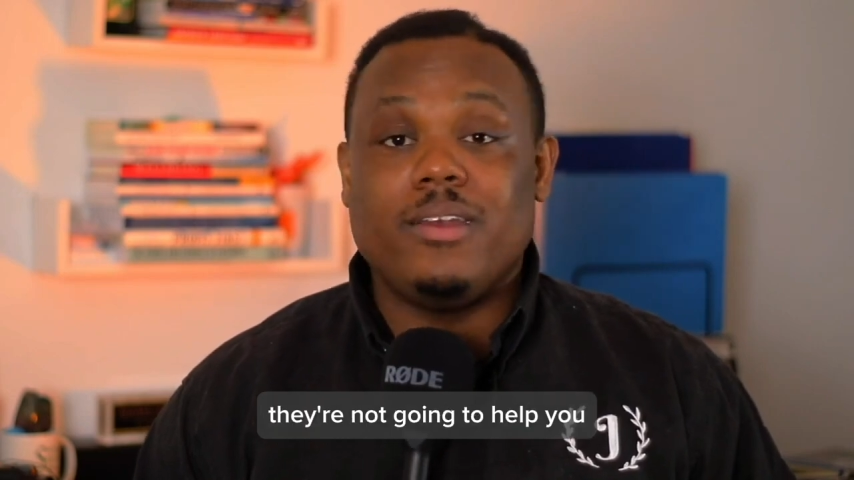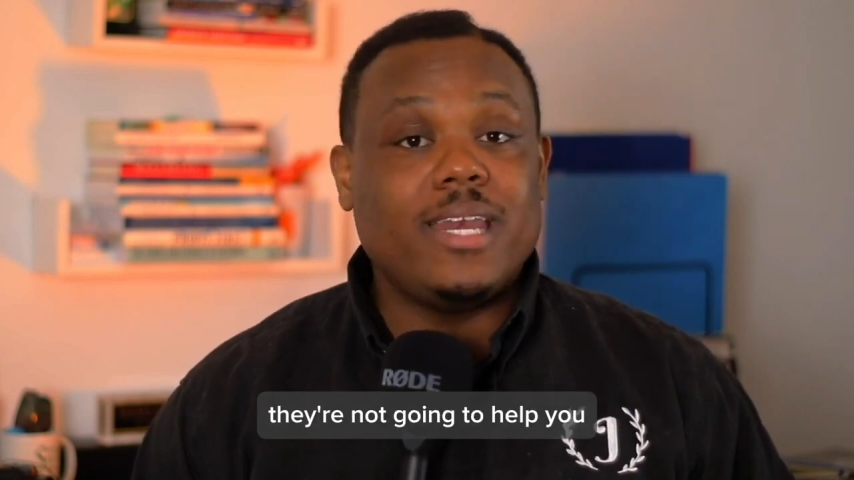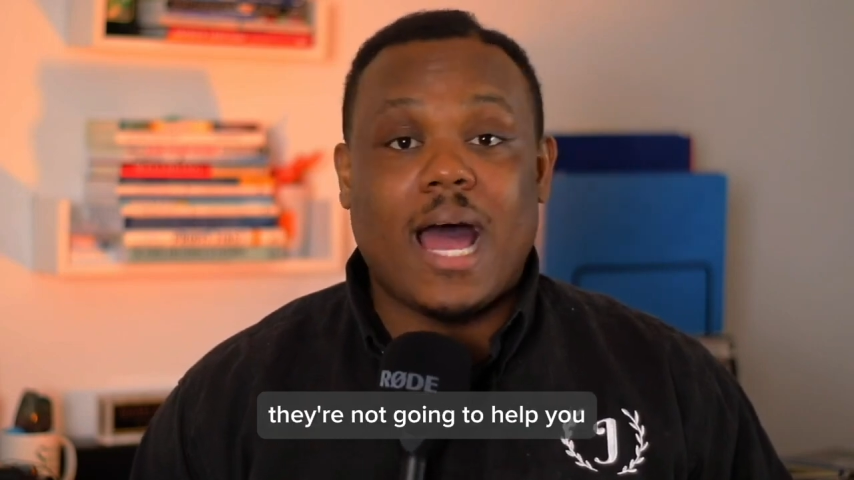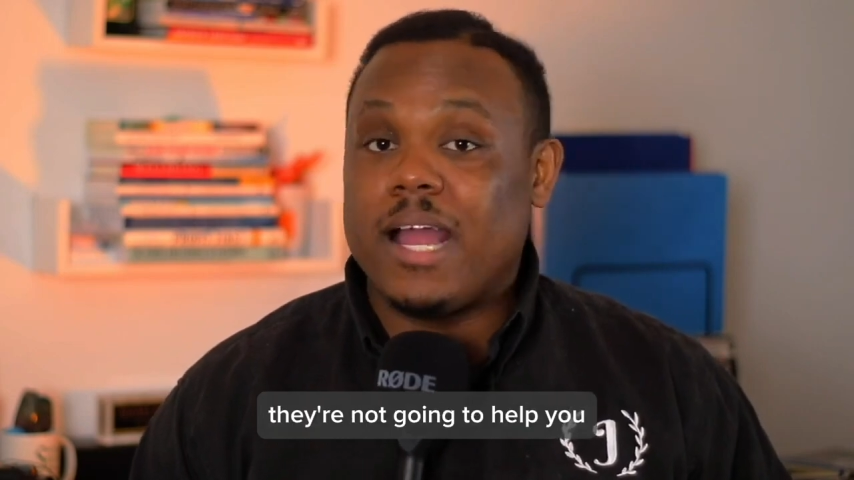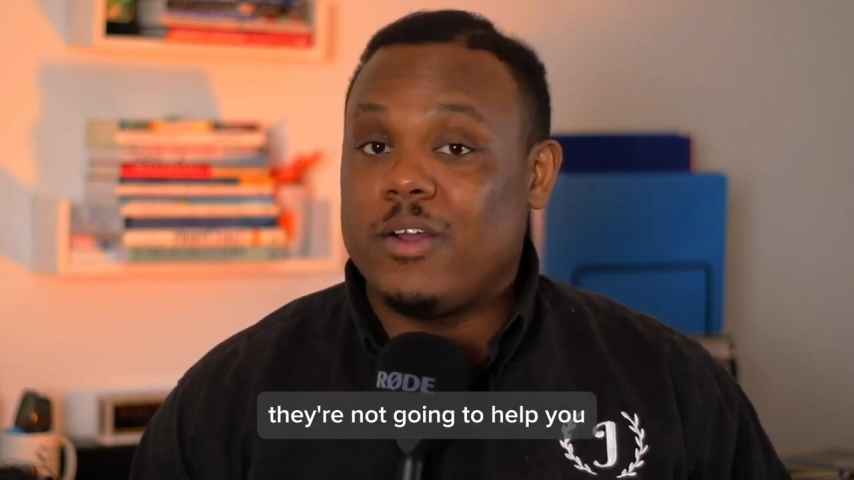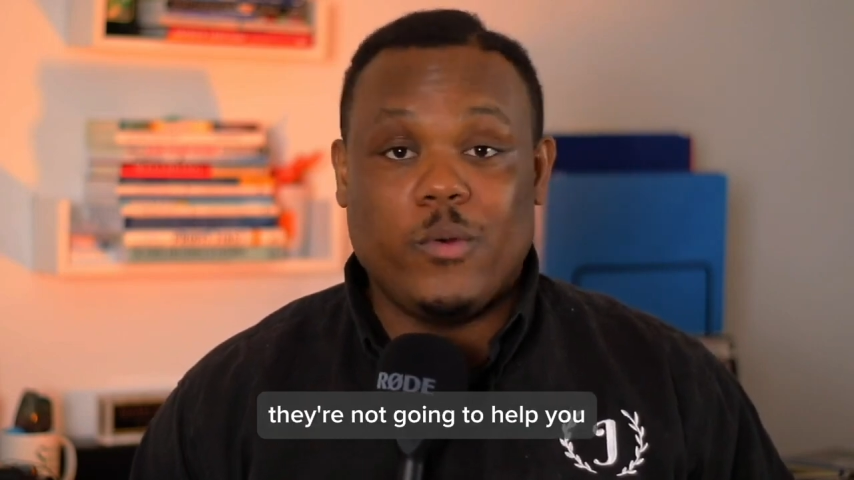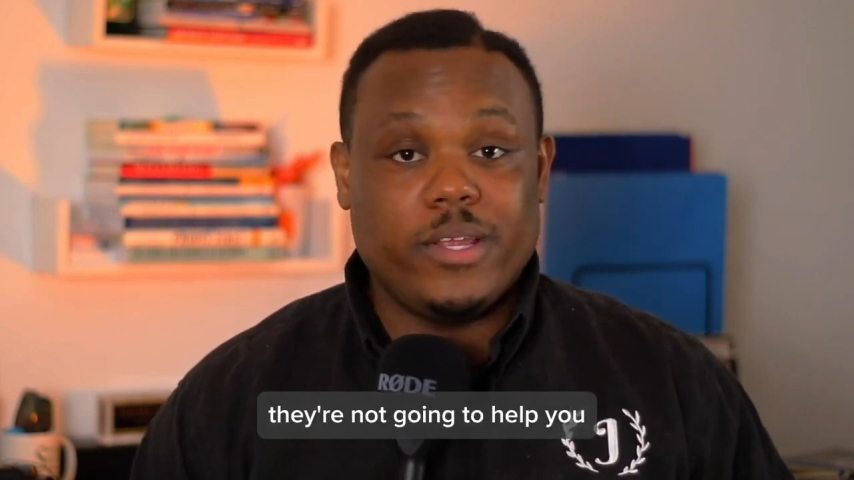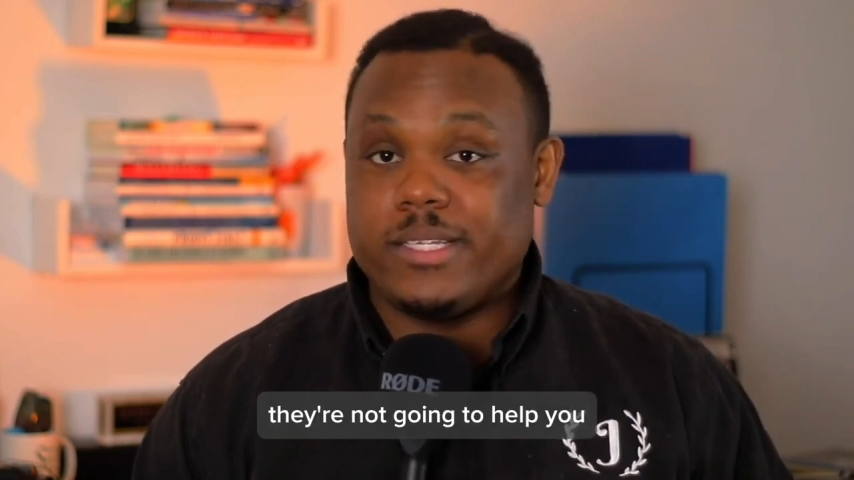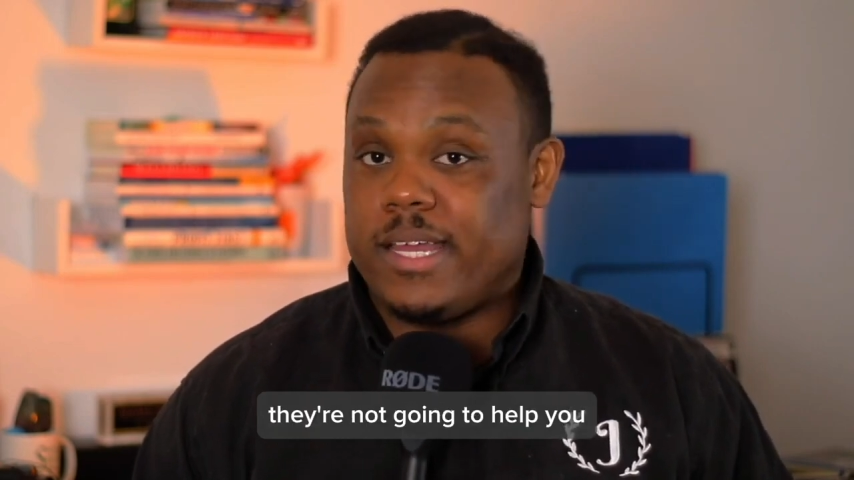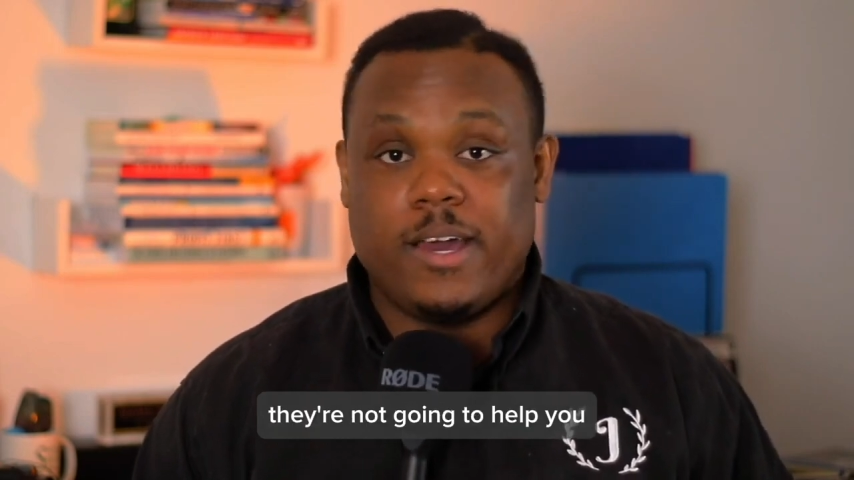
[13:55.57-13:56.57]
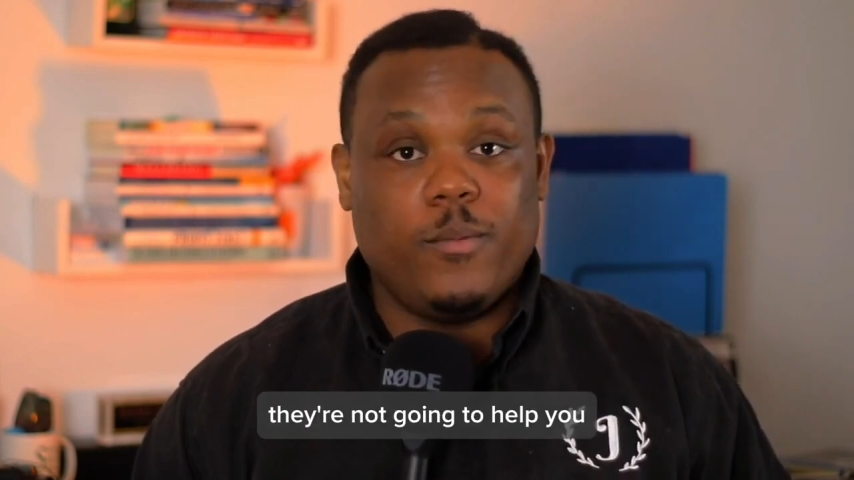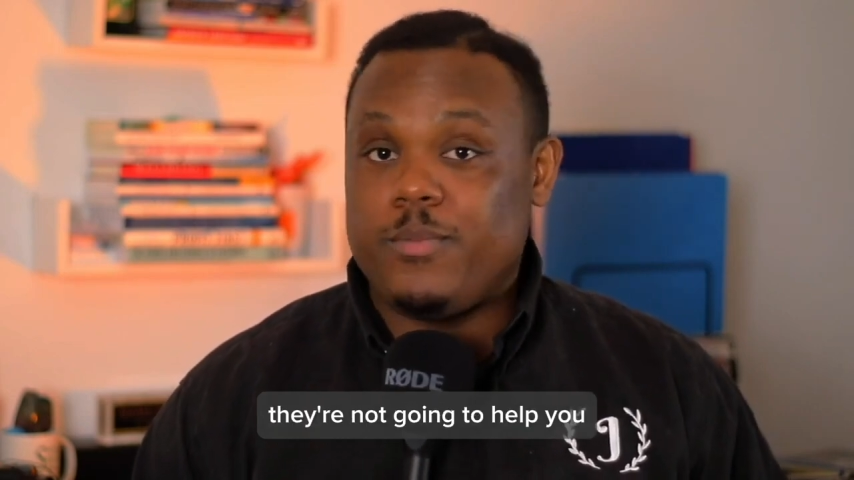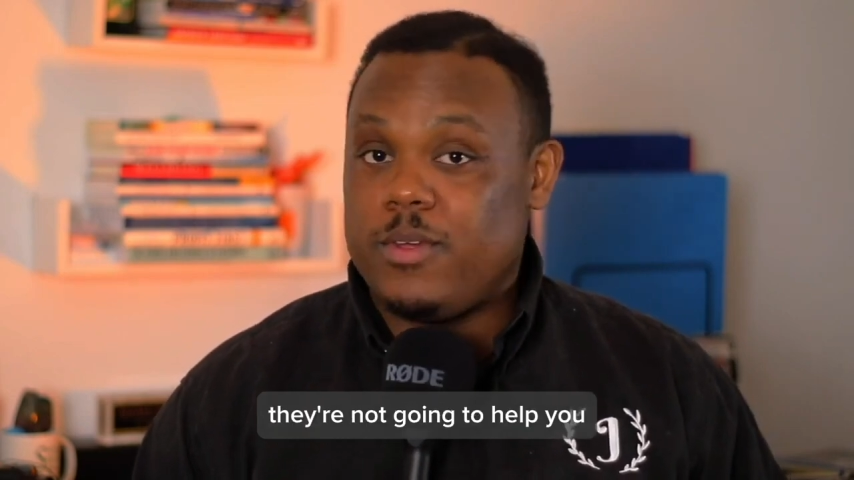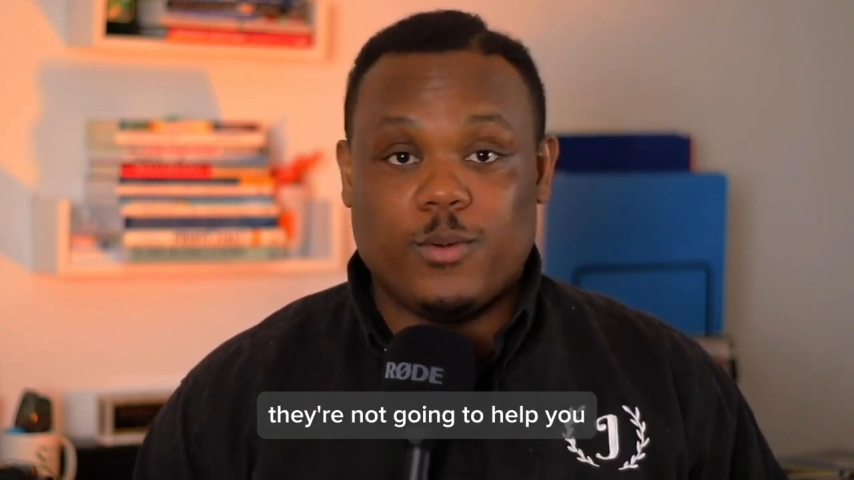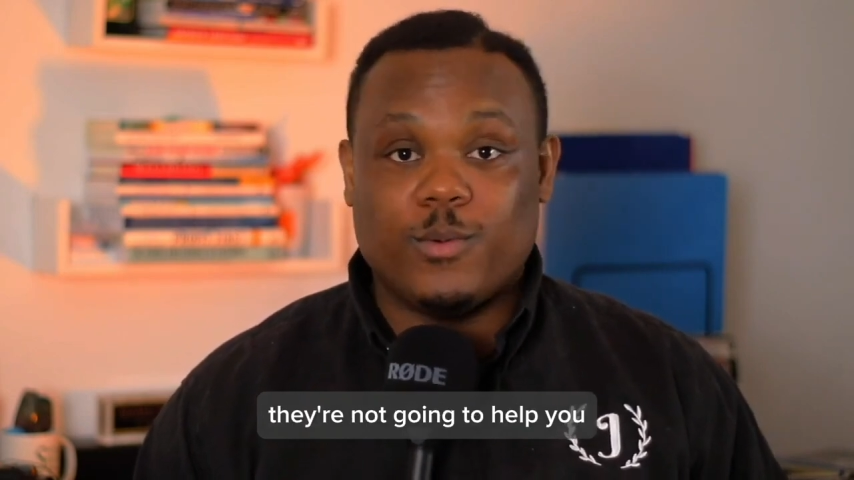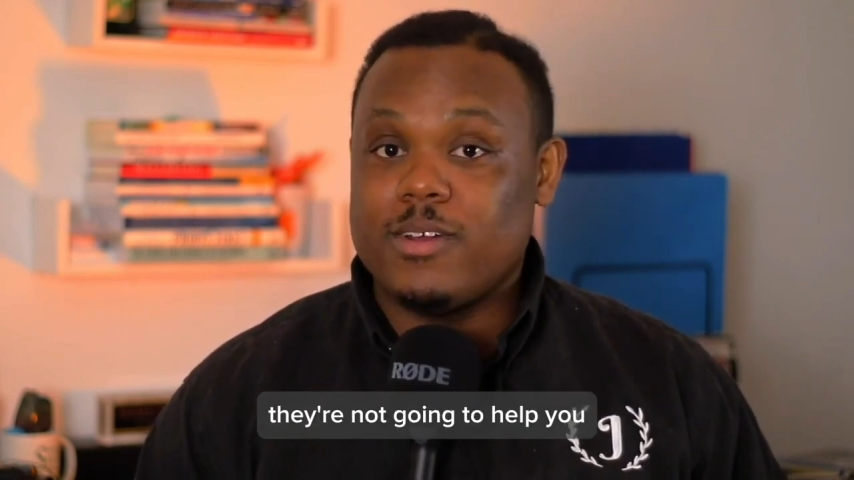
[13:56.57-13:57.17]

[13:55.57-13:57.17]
not going to help you.